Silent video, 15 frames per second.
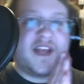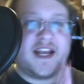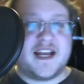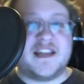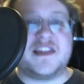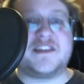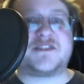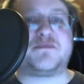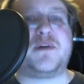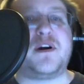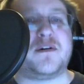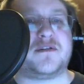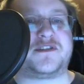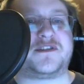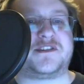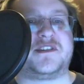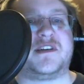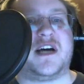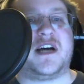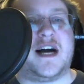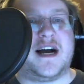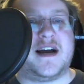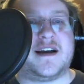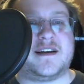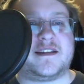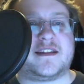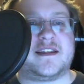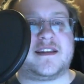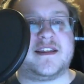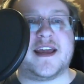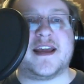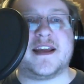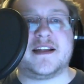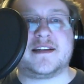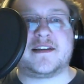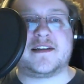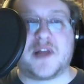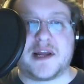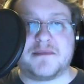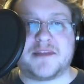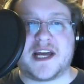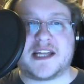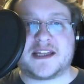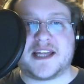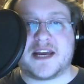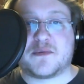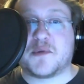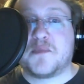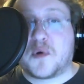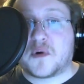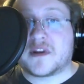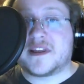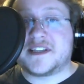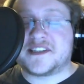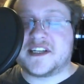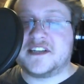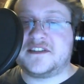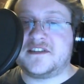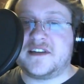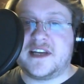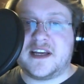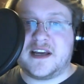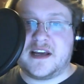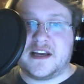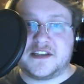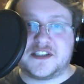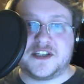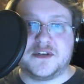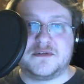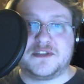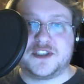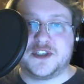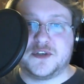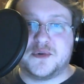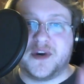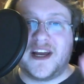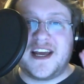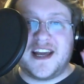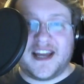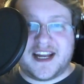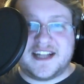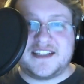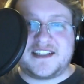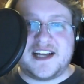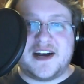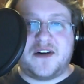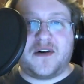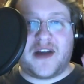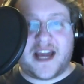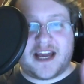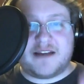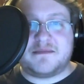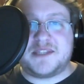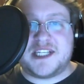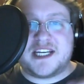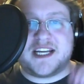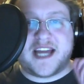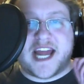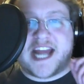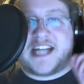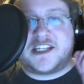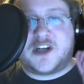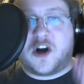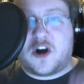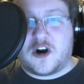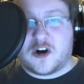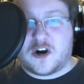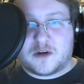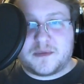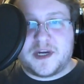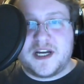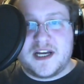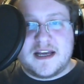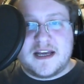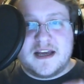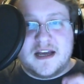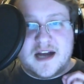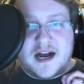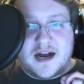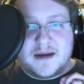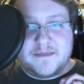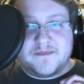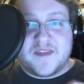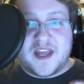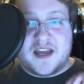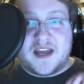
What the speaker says: In this post, they claim that they reported this issue to Intel, AMD, and ARM on